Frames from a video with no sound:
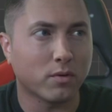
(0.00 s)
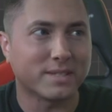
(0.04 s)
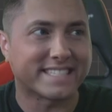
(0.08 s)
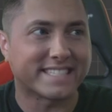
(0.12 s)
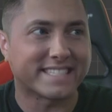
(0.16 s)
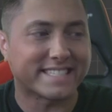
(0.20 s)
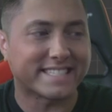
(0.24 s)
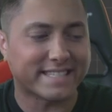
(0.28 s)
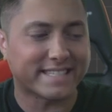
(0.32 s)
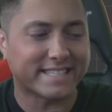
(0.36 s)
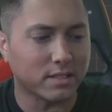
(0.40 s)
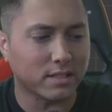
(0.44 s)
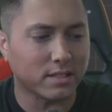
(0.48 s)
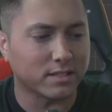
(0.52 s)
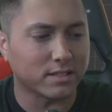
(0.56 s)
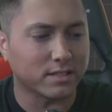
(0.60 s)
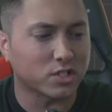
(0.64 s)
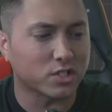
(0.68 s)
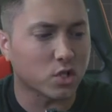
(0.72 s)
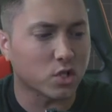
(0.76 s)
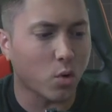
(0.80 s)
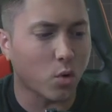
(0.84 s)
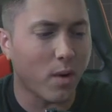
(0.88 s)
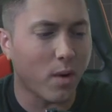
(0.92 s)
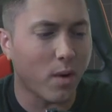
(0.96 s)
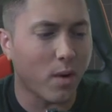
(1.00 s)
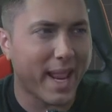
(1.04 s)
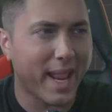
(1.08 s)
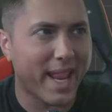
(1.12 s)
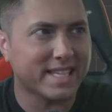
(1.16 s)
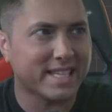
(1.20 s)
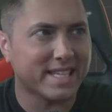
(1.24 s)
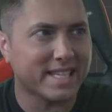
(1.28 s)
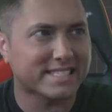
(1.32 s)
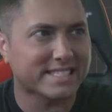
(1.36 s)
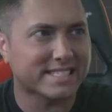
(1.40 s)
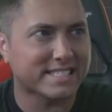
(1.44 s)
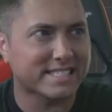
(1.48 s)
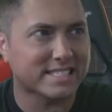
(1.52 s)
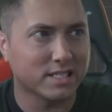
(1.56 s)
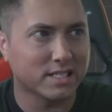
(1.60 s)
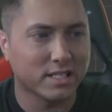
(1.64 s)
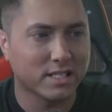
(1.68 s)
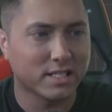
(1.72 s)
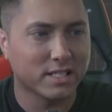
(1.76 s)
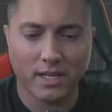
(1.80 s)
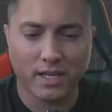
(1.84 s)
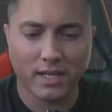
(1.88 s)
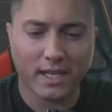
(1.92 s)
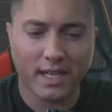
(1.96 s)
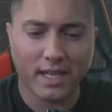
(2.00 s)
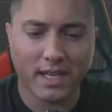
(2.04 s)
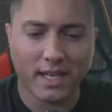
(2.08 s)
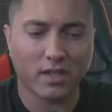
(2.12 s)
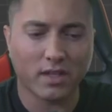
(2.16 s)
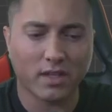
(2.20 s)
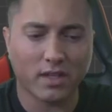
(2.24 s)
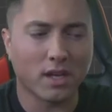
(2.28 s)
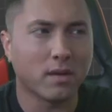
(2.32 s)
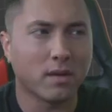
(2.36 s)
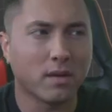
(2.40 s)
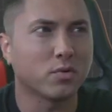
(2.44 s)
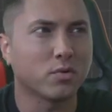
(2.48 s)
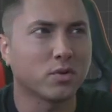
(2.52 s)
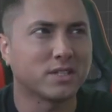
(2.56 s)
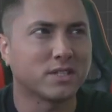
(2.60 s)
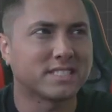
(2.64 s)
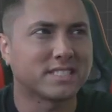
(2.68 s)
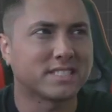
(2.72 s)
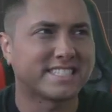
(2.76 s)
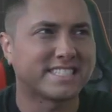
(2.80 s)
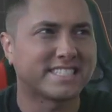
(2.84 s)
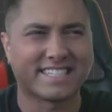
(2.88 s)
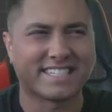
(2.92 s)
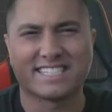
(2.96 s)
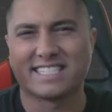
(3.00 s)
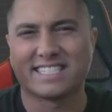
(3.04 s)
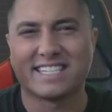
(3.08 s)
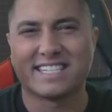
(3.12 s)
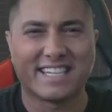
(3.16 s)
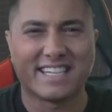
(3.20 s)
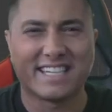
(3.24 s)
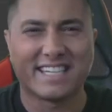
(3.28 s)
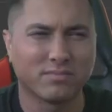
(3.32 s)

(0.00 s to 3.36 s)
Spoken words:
scale it. So S, and then I'll put in 16.